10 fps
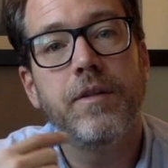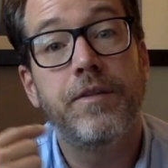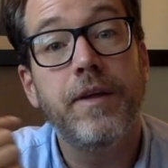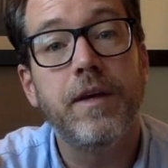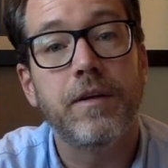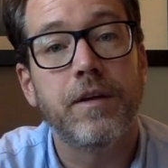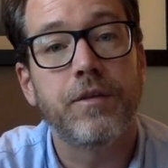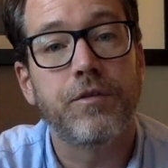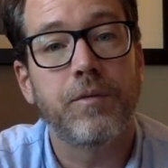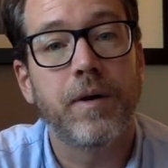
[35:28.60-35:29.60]
thing that
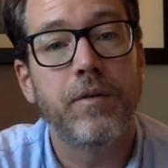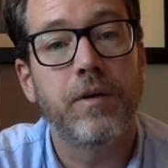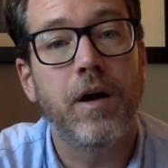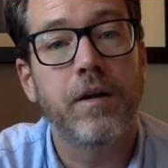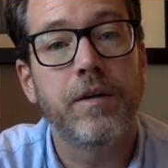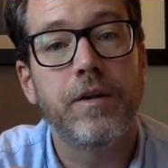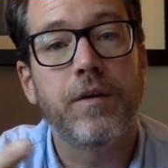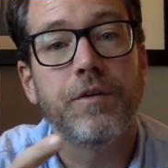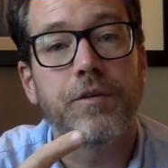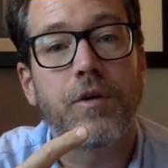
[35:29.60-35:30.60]
is around God, that there
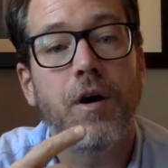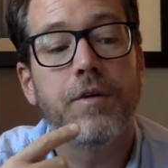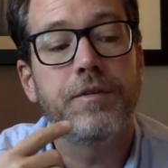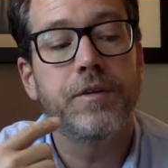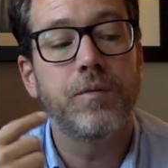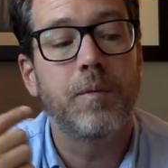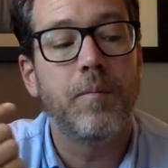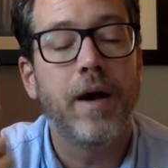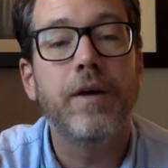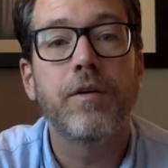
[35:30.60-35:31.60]
is a constant
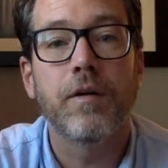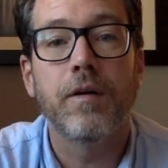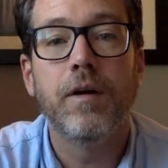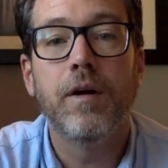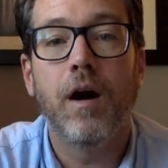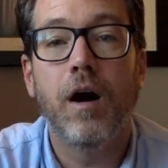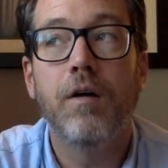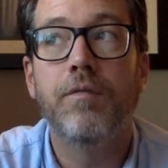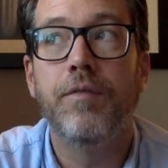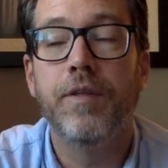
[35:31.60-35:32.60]
reminder
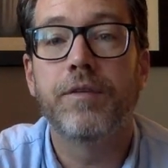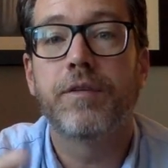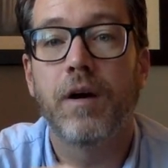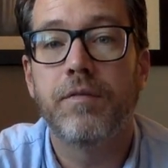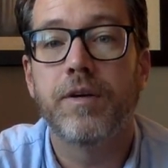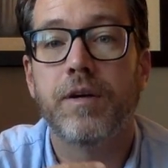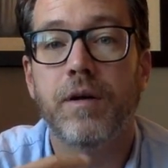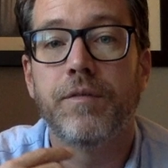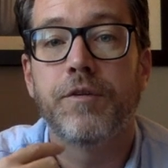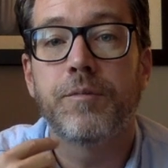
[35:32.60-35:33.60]
of this covenant,
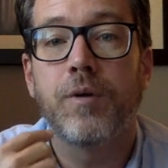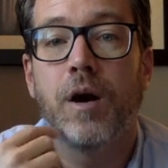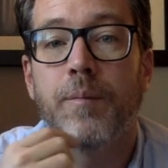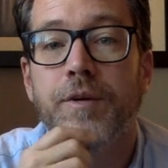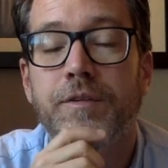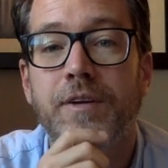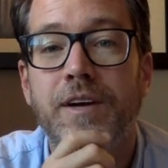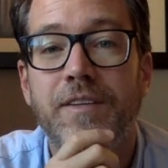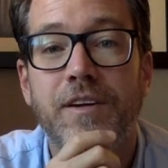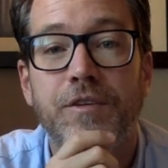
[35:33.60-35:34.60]
of this promise
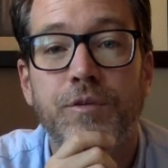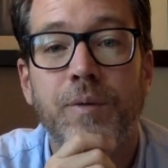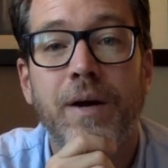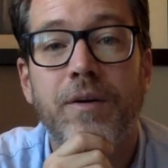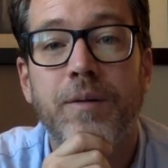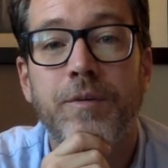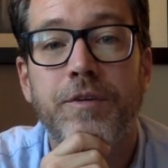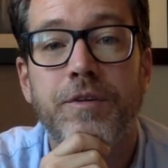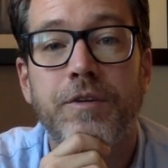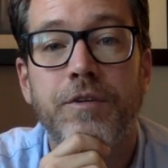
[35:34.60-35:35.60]
that is around him as
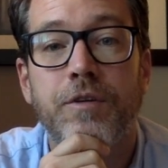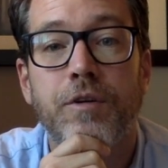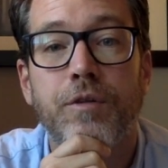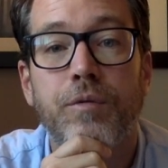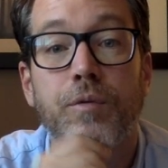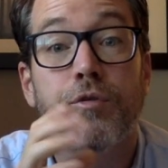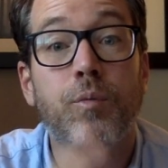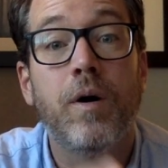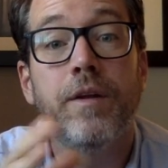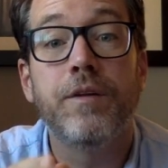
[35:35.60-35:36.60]
he sits on the throne. So
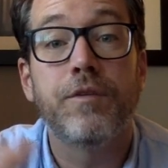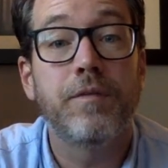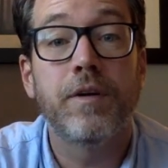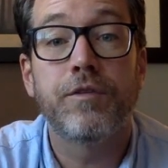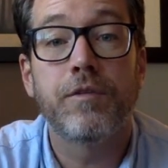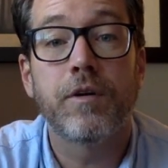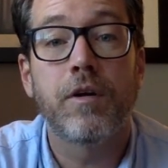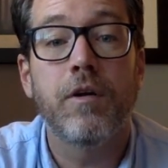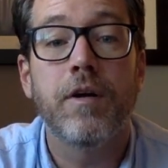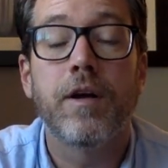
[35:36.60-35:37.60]
while these events are
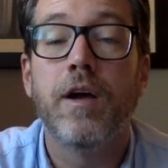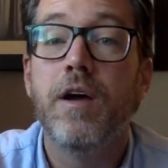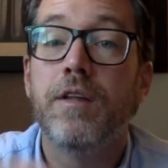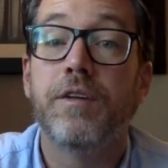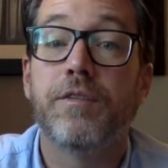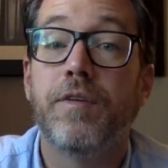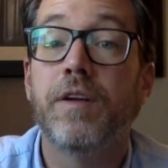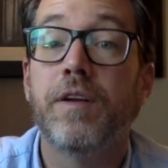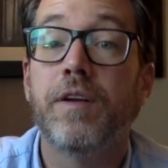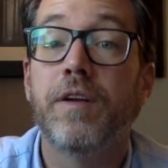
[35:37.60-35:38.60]
occurring, these
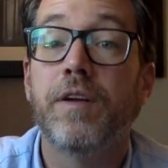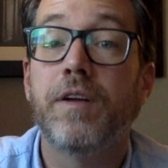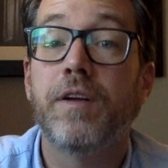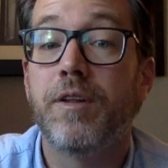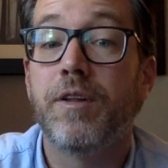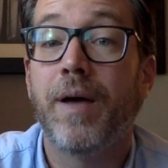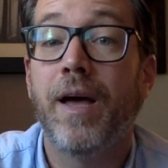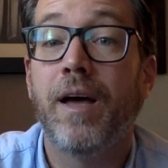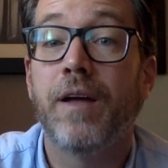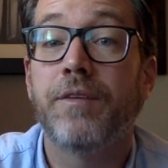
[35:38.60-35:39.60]
events that we have in the
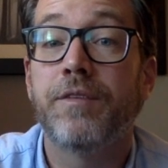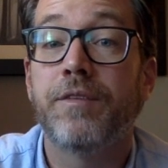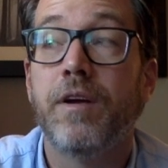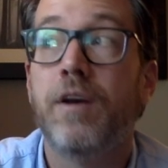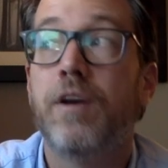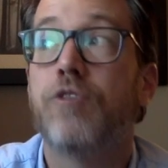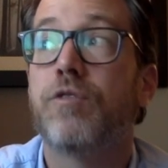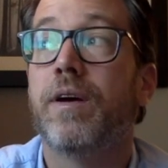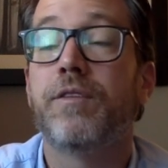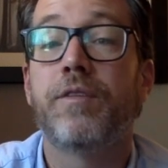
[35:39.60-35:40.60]
past
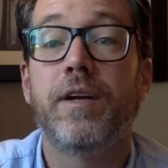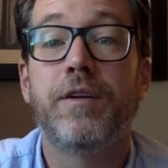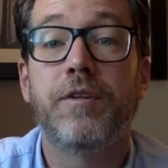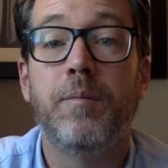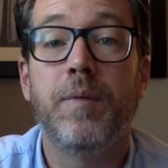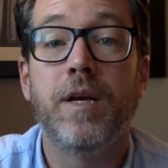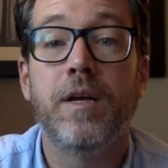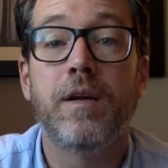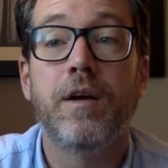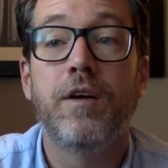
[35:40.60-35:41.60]
translated to
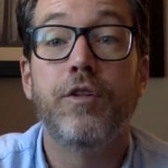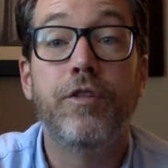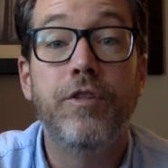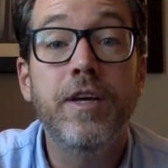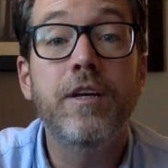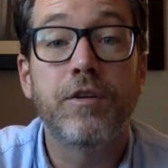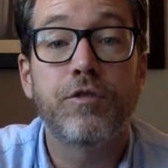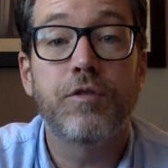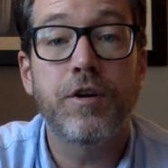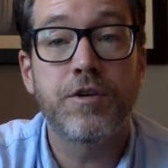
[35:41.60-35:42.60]
mean the
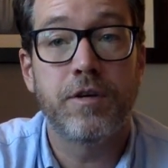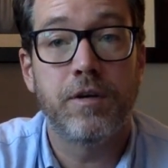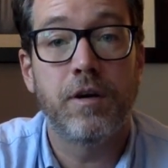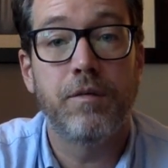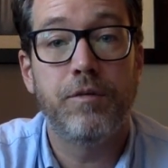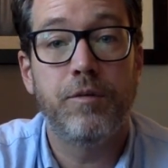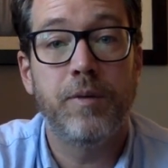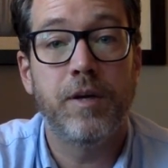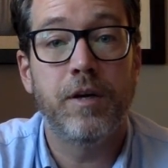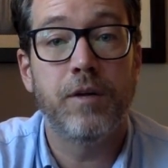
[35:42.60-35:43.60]
destruction of
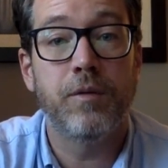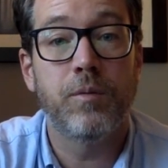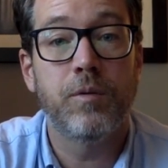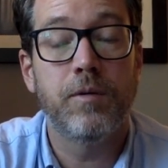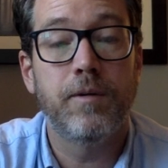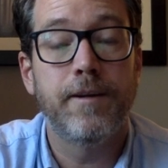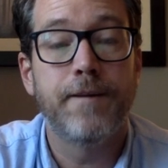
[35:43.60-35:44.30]
humanity and the world